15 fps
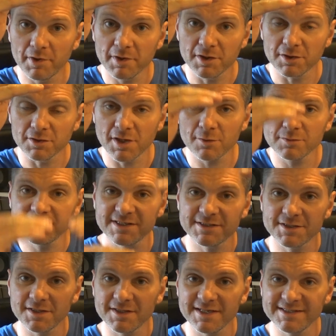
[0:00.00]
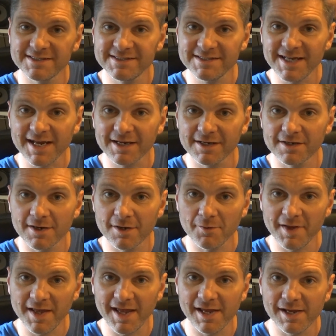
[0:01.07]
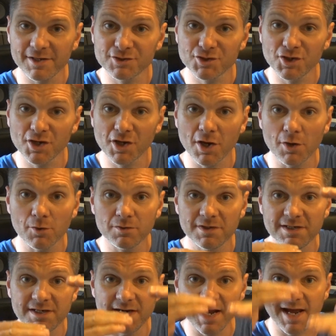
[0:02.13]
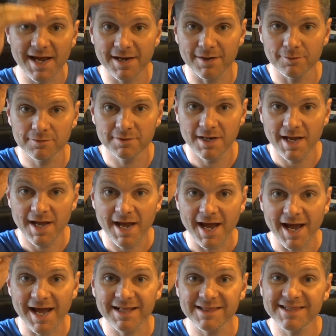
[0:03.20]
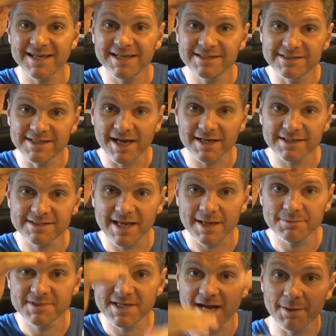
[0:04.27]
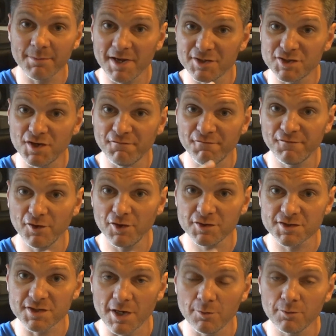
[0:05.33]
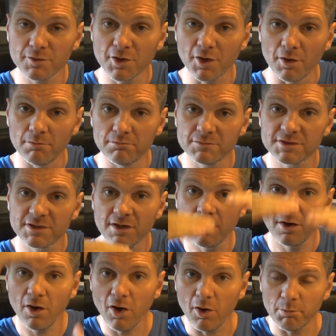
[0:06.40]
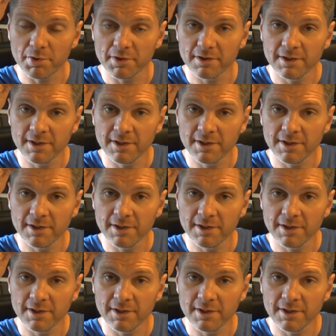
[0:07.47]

You'll notice that this second note here is going to go down at the exact same time as your first note comes up.